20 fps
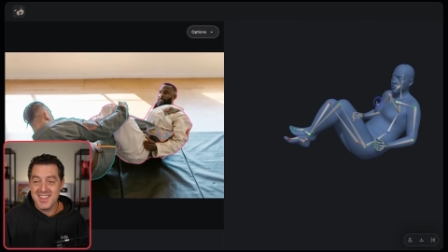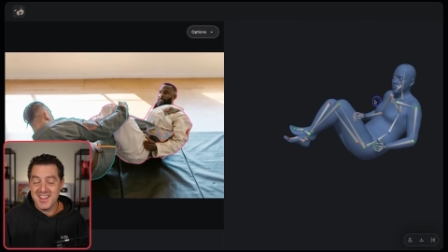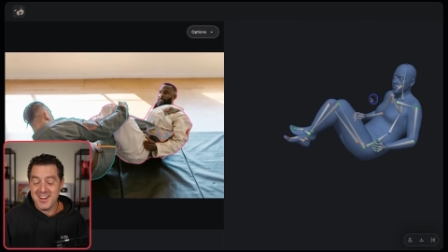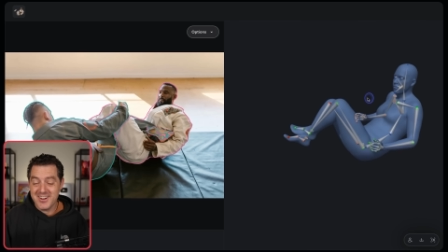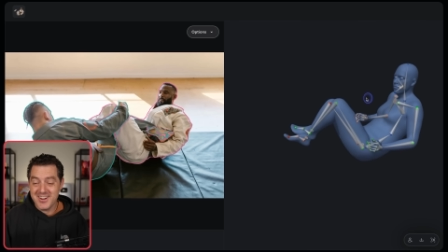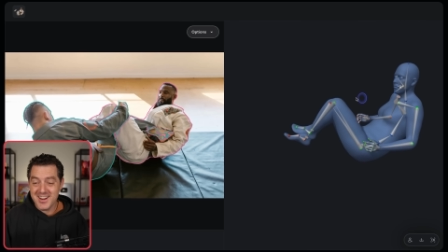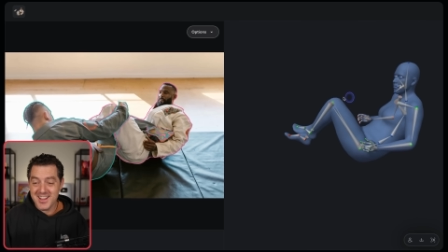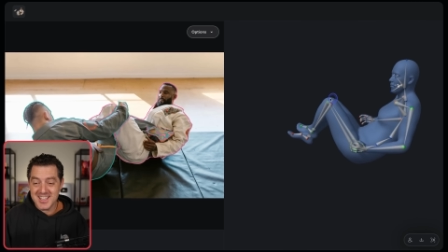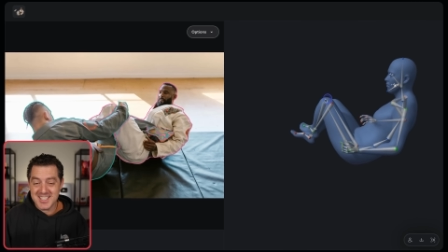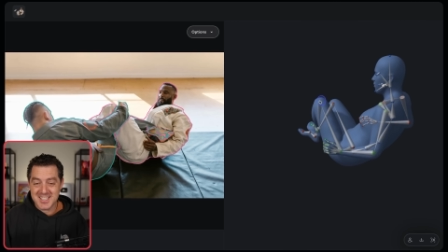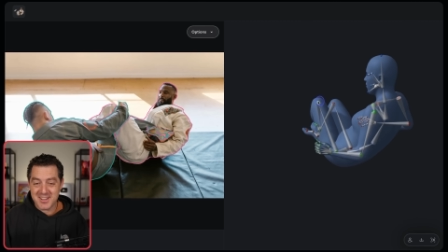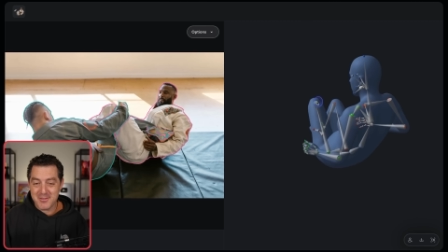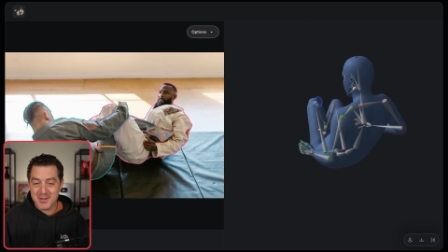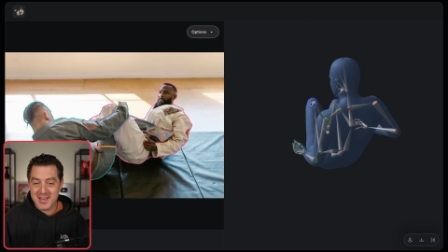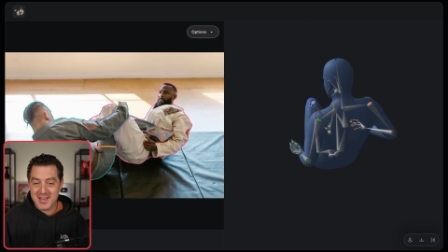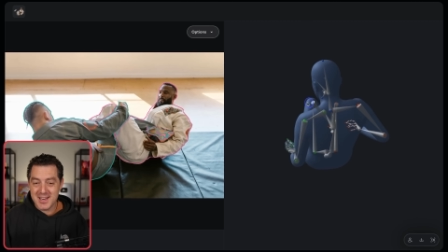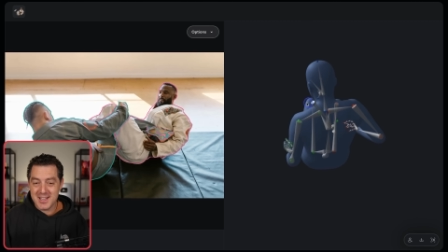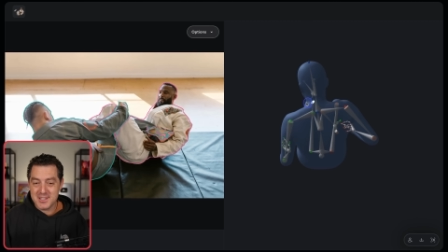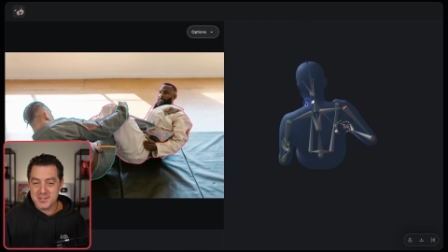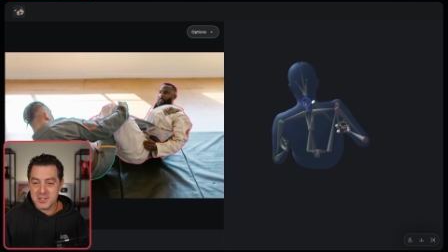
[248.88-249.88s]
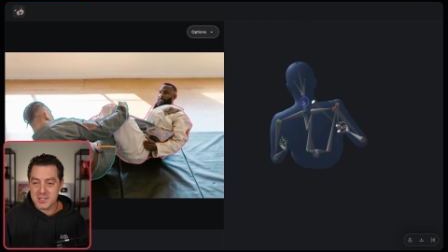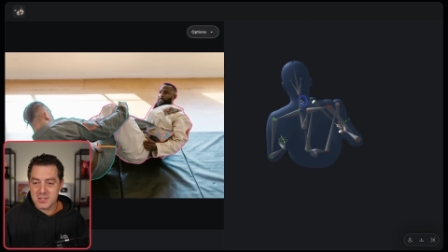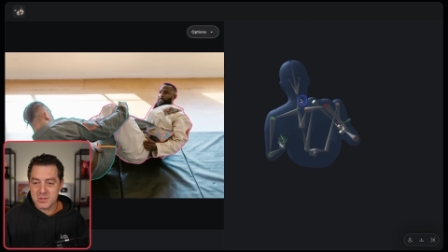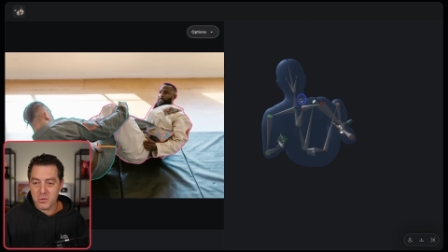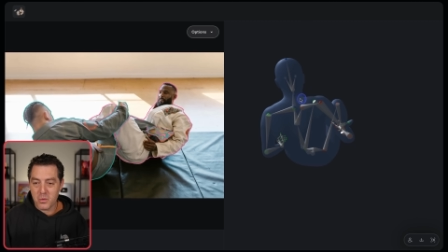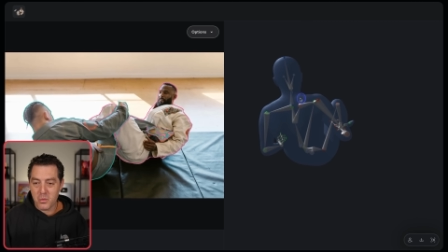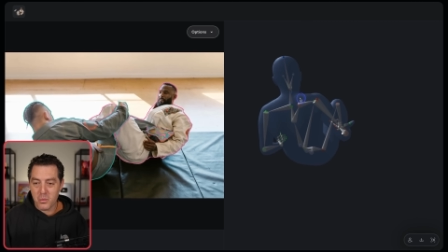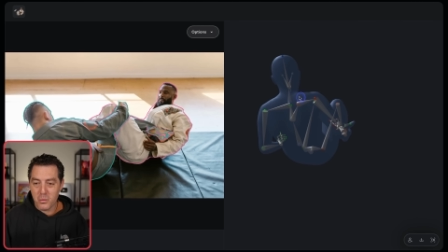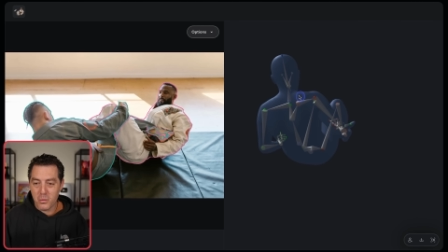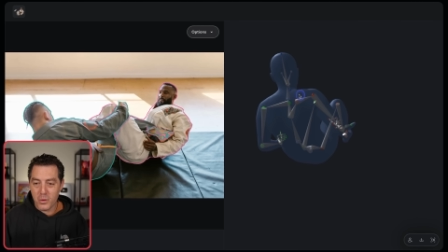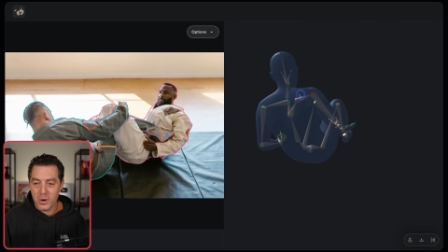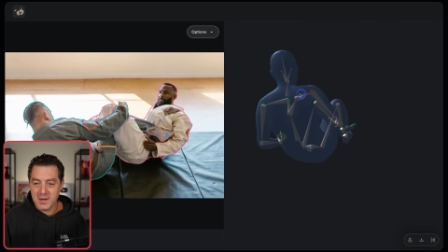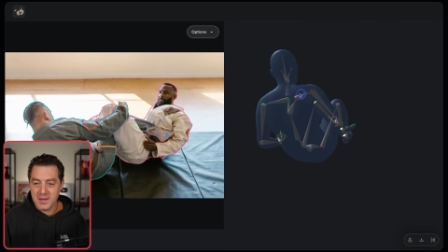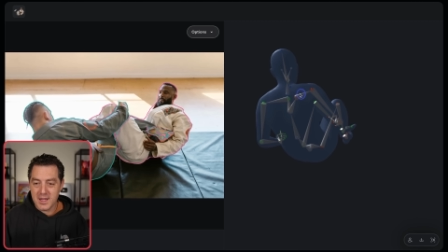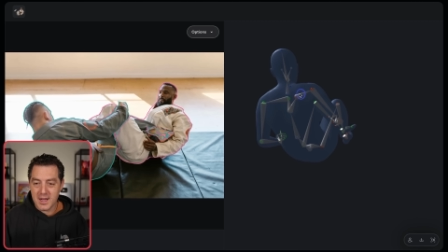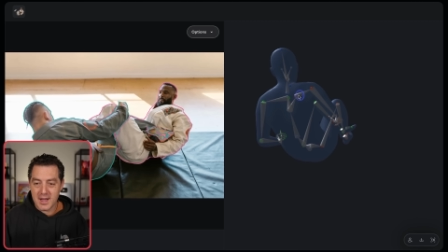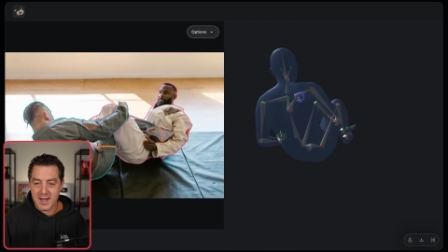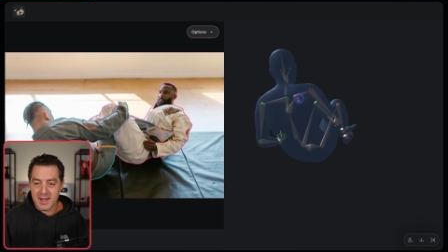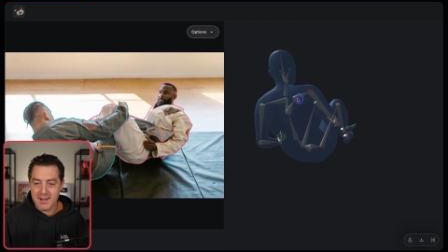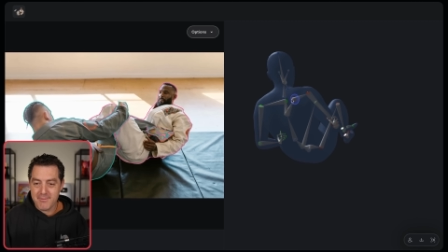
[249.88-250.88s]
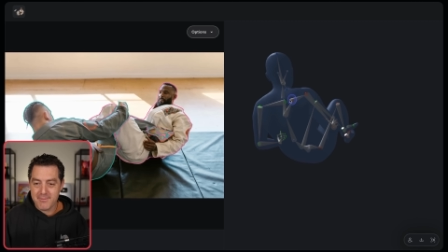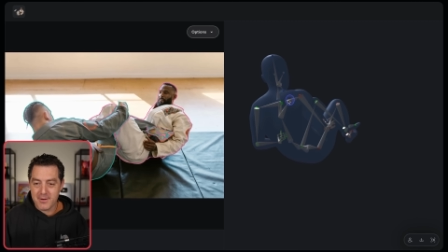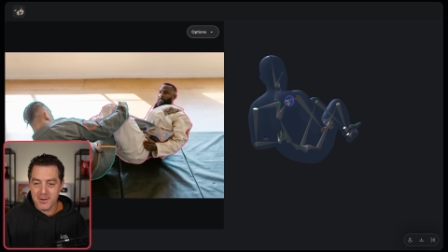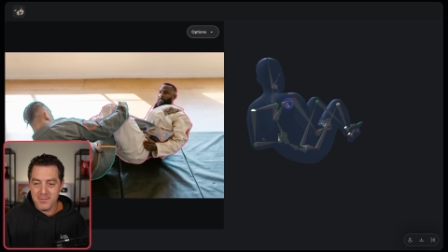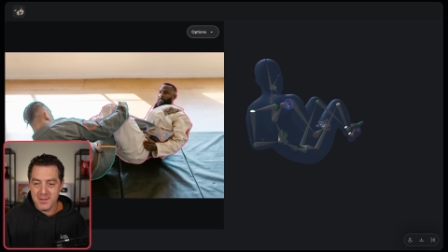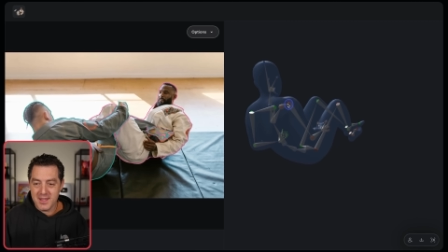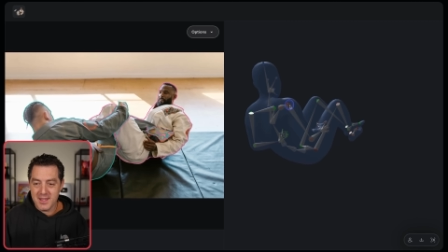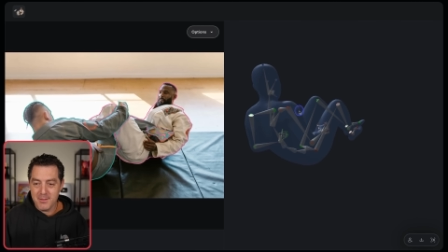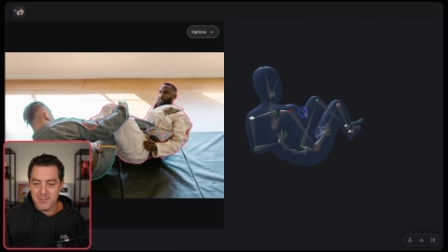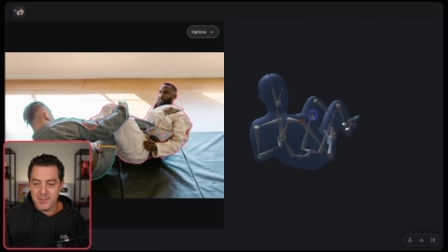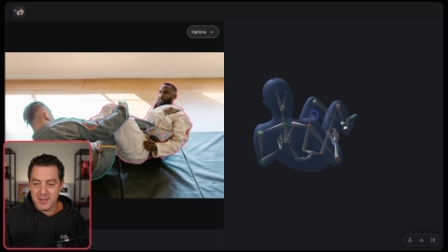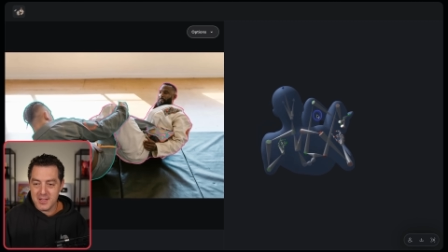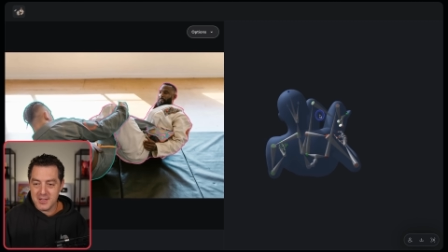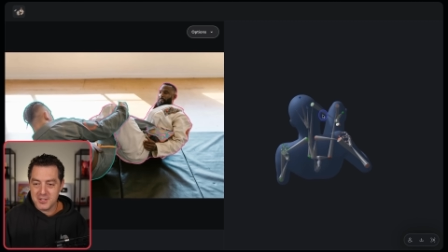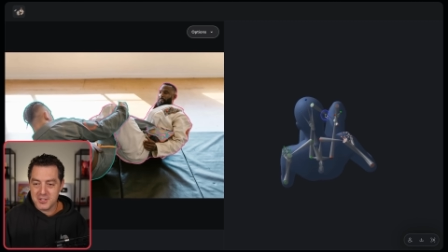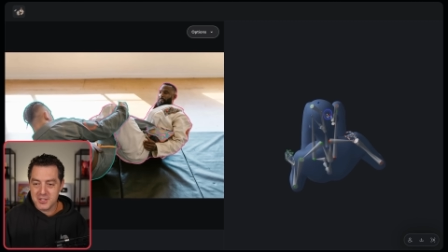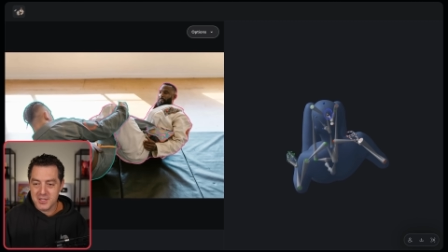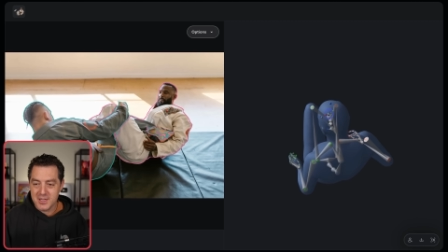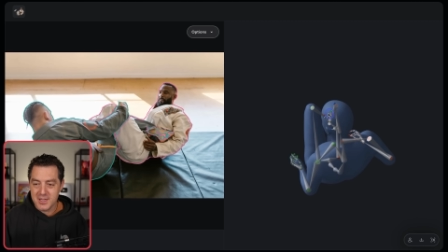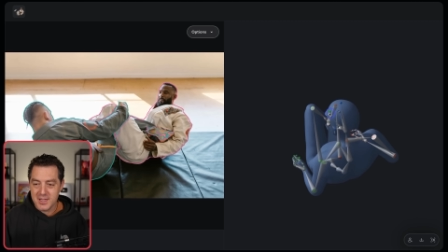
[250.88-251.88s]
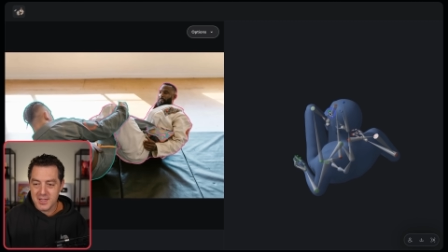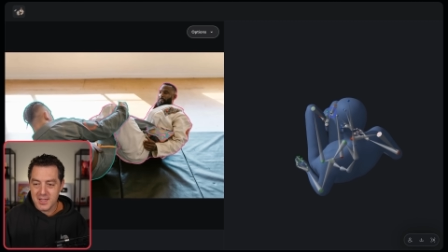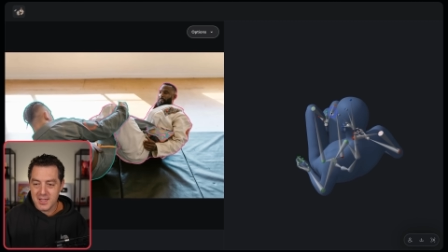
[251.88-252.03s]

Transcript: There it is. I mean, it's just one guy from the image